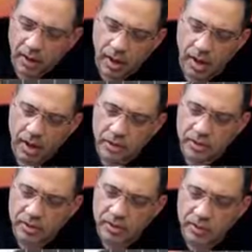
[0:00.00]
And
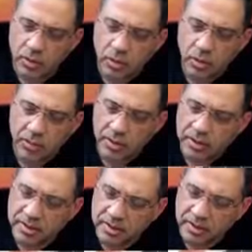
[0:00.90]
there's some OnePlus
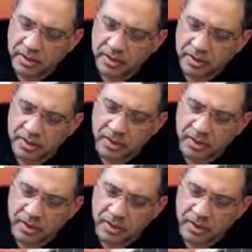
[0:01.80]
stickers,